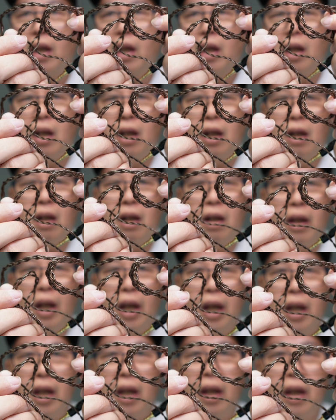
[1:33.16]

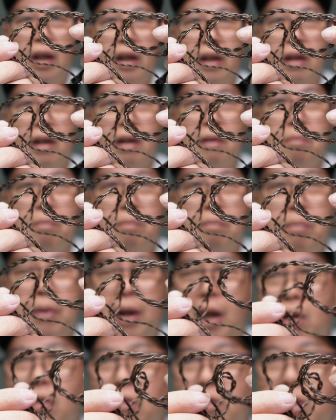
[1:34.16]
and
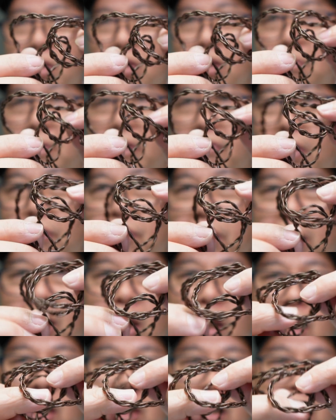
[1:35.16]
brown is not my favorite
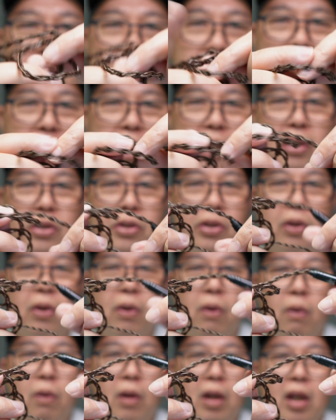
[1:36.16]
color,
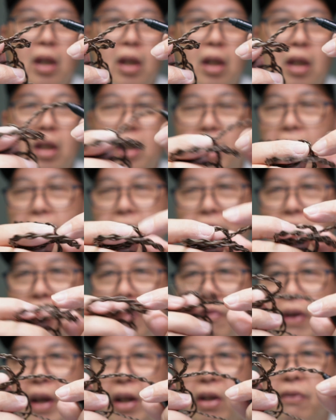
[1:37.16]
so yeah, not
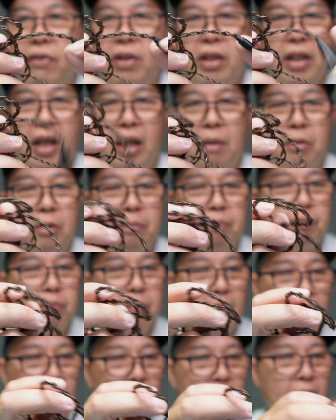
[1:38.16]
a fan of this cable.
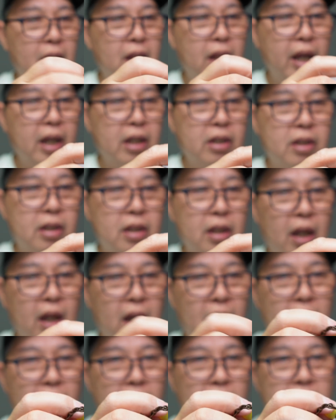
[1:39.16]
Next
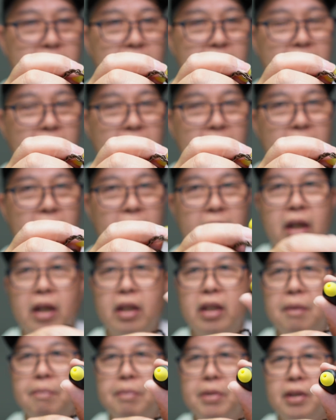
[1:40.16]
is the ear
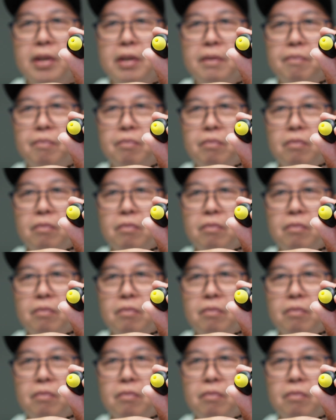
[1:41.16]
tips.